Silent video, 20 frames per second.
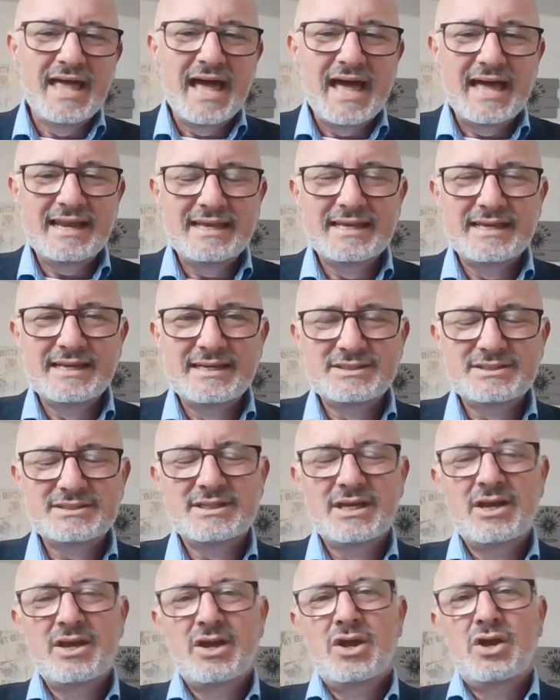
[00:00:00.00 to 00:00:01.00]
And that
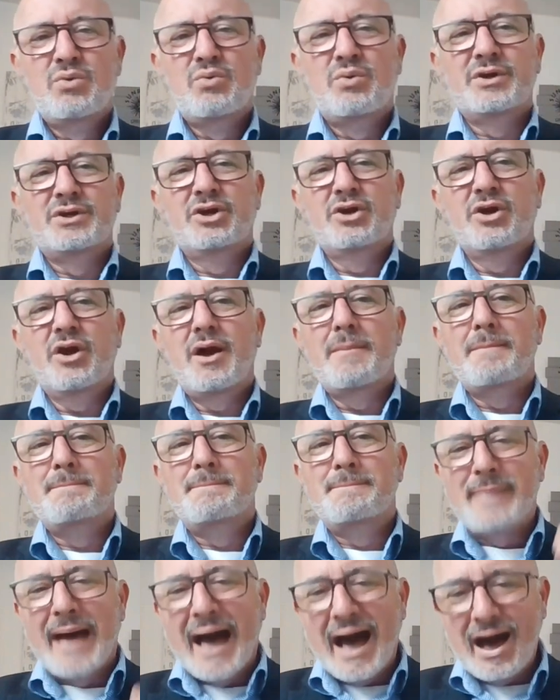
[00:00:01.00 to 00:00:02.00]
is when you're
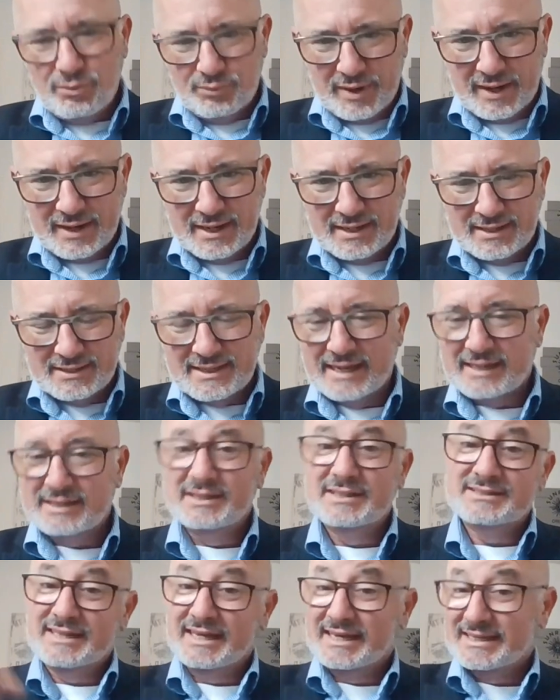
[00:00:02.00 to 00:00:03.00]
about ready to
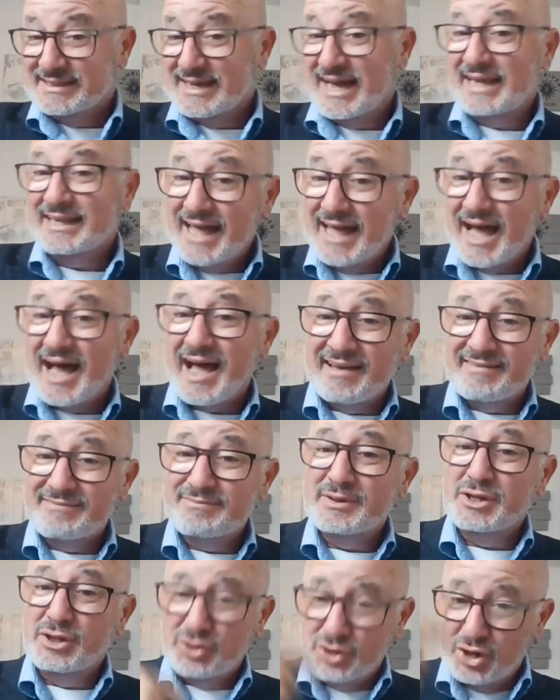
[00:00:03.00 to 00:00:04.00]
take a listing, it's not
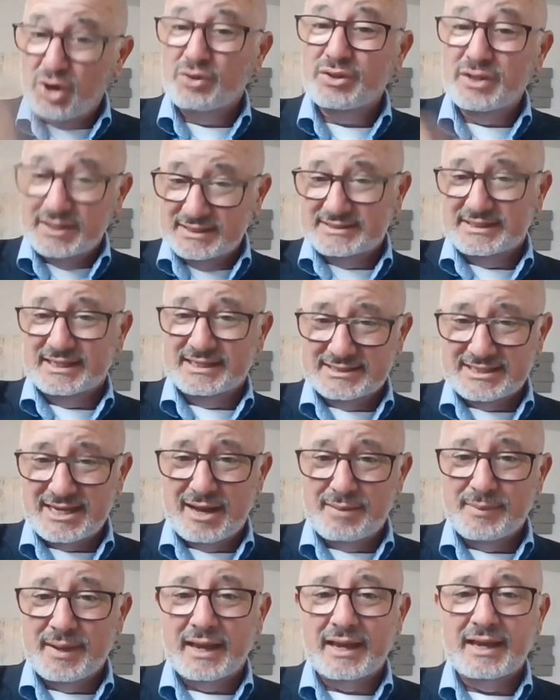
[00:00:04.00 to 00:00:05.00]
live, but you know the
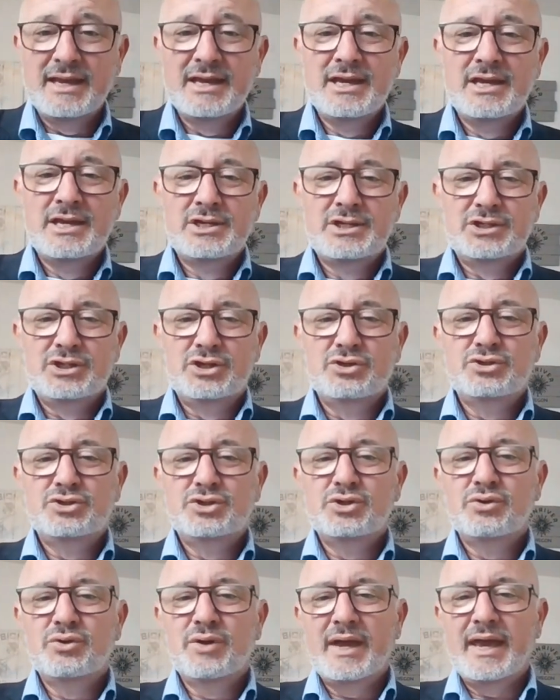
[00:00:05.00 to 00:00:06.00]
listing's coming.
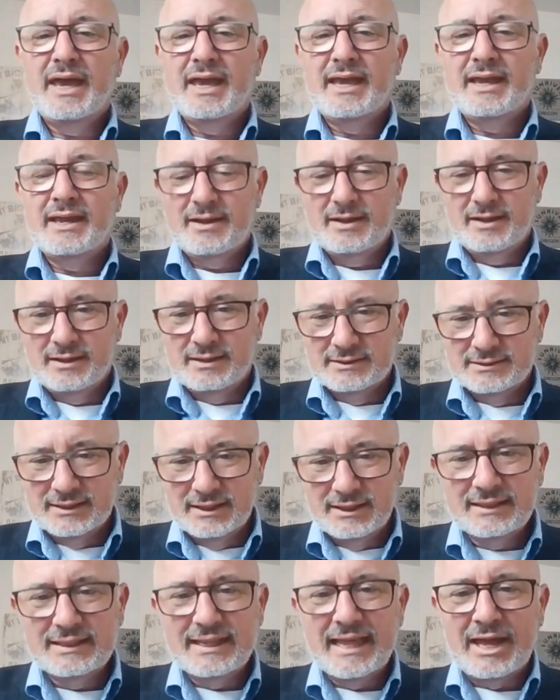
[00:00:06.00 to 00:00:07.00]
You do a
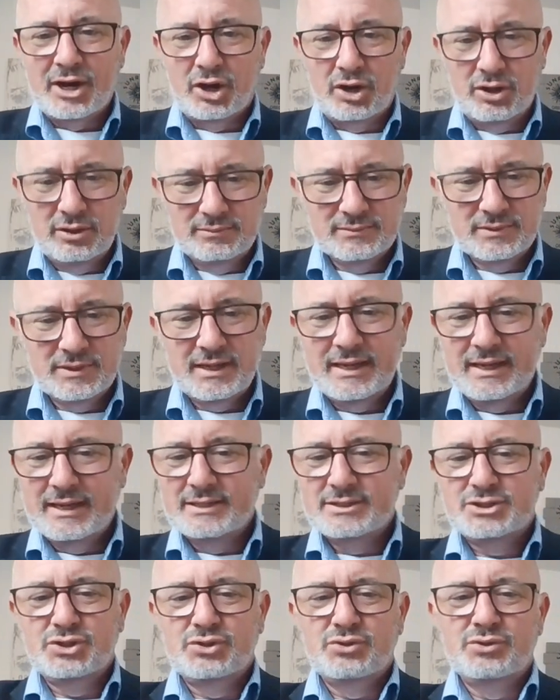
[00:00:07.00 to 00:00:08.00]
little letter
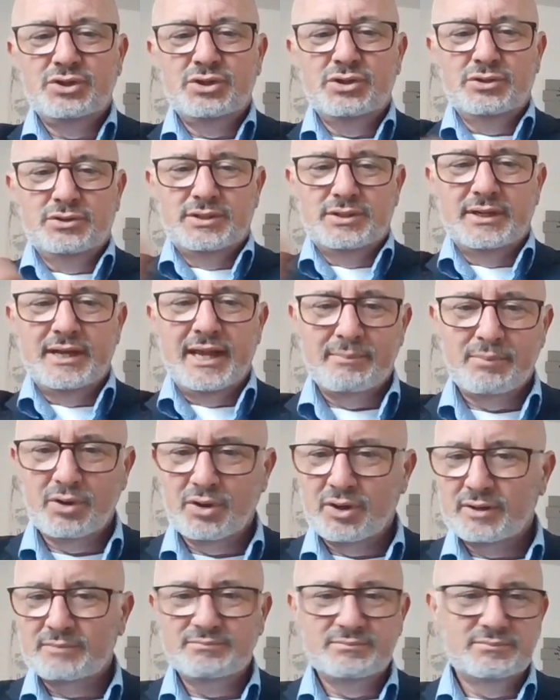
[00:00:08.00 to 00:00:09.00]
into the
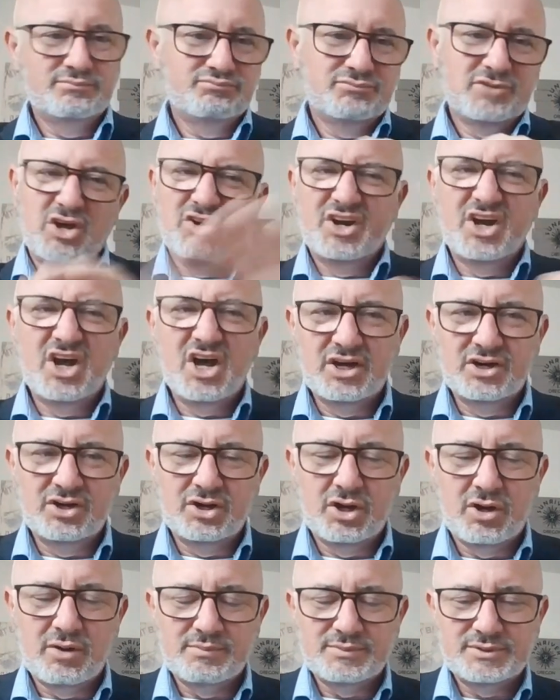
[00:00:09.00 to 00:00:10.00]
neighborhood, call it one
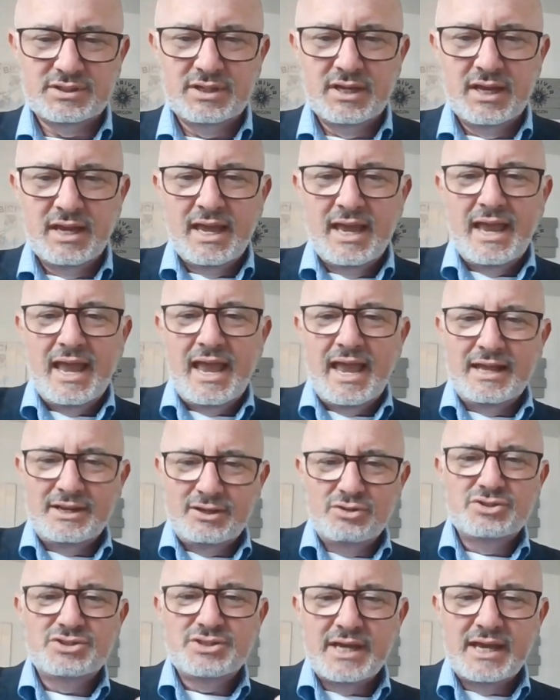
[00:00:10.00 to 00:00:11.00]
hundred homes.
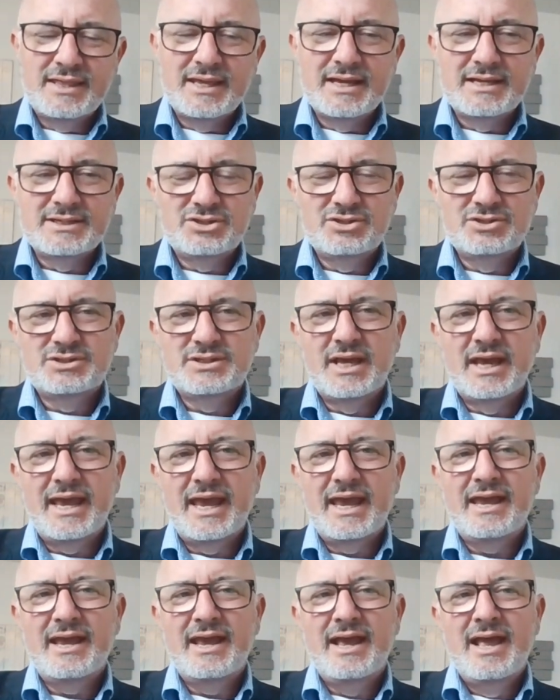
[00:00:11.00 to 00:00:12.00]
And you say this, you
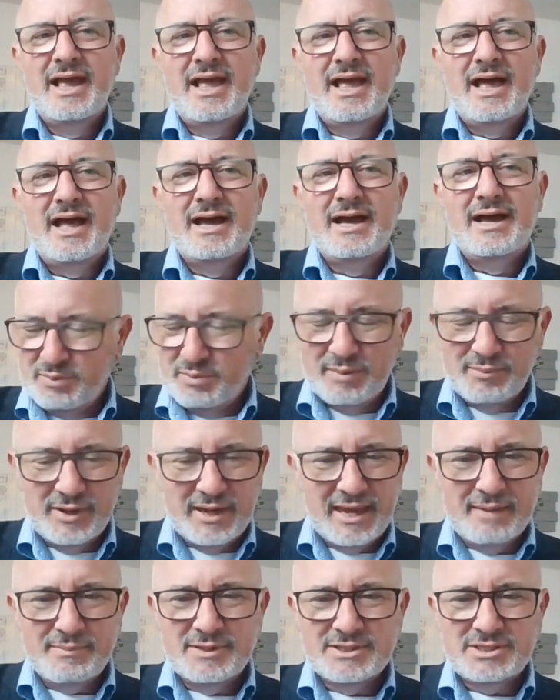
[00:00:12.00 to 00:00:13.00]
say, hey, Jim
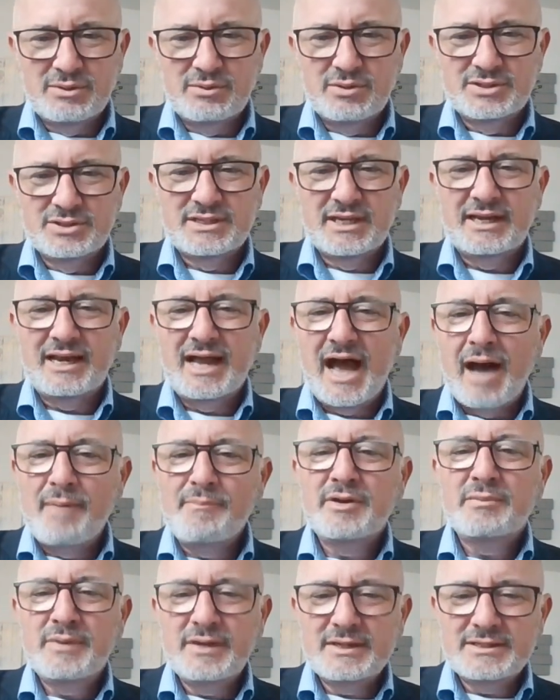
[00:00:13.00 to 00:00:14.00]
Remley, A B C Real Estate,
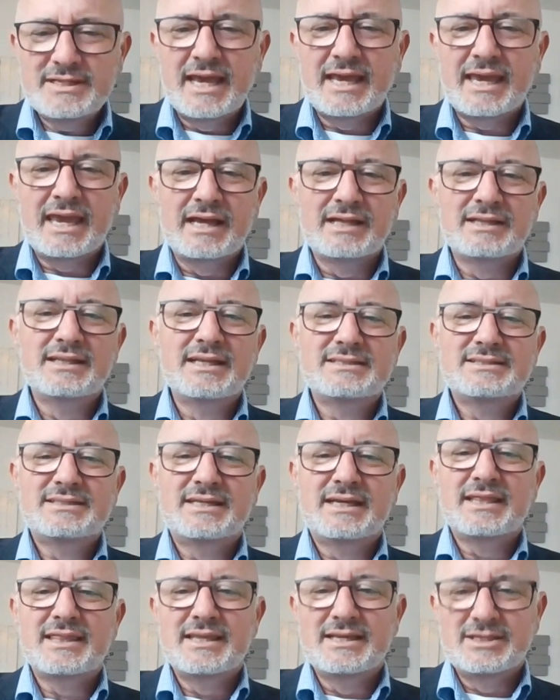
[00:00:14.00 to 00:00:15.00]
I'm going to be taking a
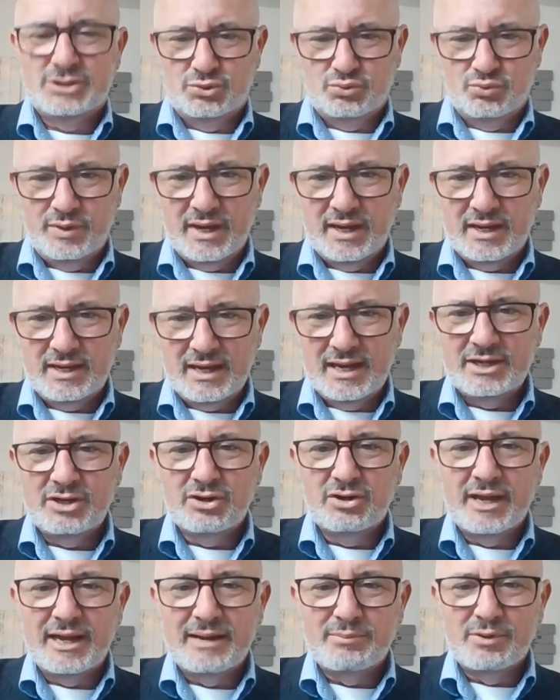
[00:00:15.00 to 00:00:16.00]
listing this week
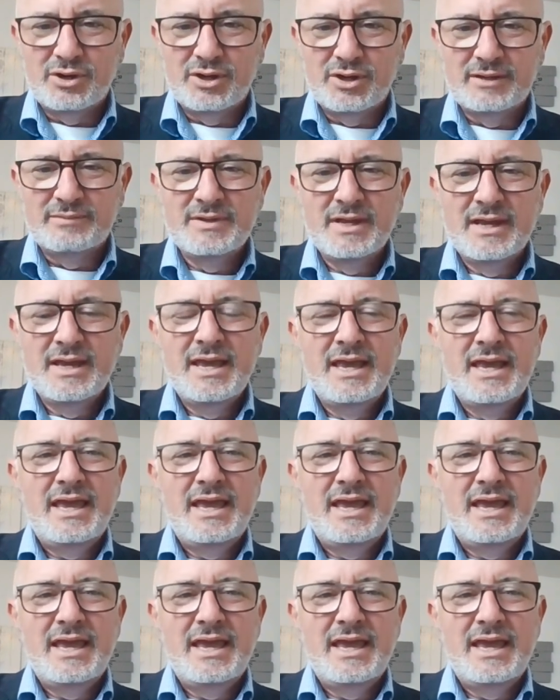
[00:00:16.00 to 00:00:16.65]
in your neighborhood.